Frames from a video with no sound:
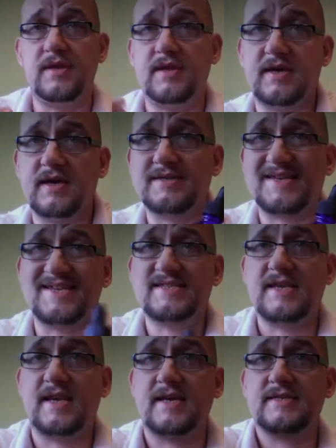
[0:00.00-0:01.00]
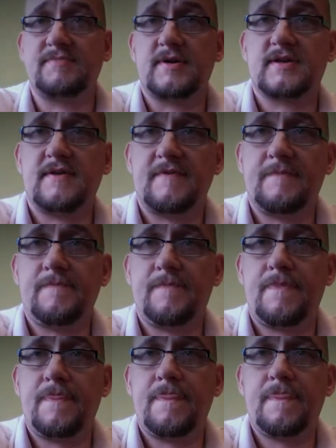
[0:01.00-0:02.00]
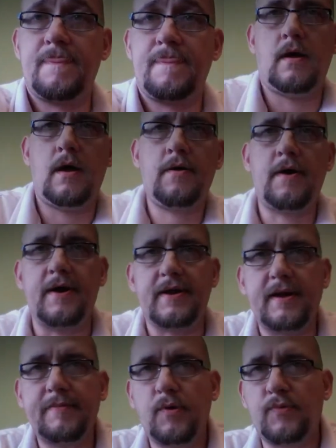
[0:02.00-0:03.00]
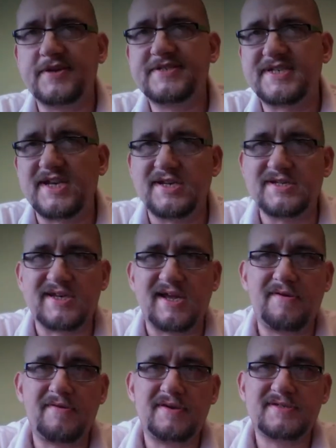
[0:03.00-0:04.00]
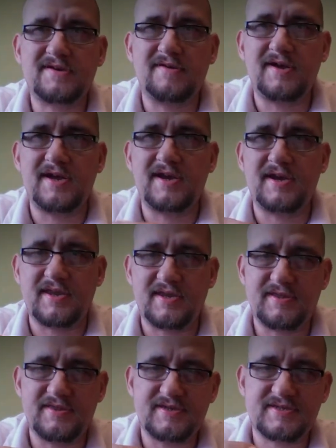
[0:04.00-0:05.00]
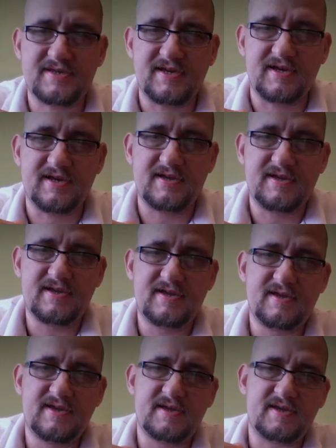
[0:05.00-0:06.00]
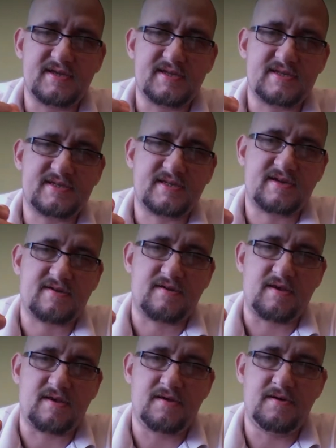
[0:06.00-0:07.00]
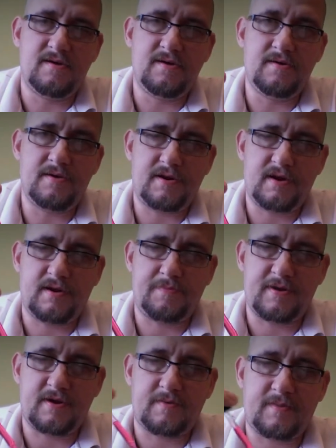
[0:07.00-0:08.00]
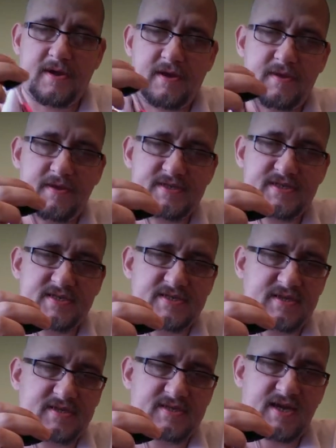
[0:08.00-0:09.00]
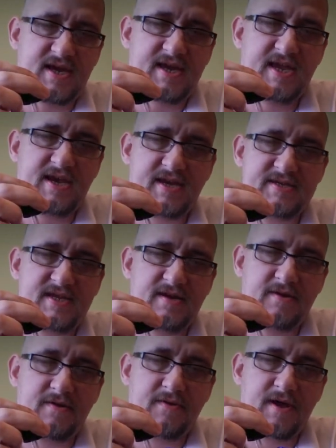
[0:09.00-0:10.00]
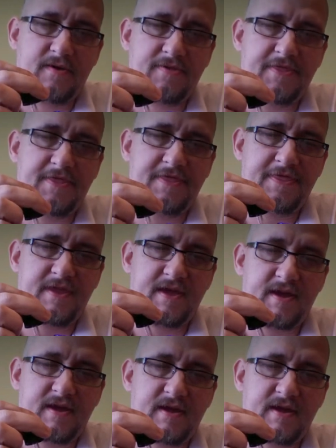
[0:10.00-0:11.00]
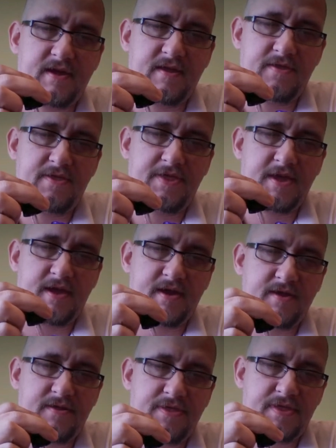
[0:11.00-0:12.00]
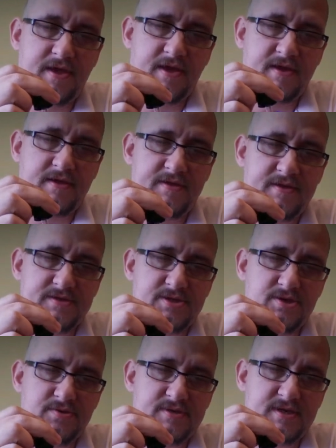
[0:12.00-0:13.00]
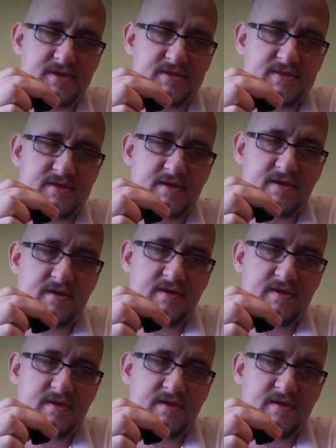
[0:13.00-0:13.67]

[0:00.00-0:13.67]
the tasting aspect of it. All right, I got my wicks changed out. Let's go ahead and get this sucker loaded up here, man. This. I cannot tell you how thick this juice is.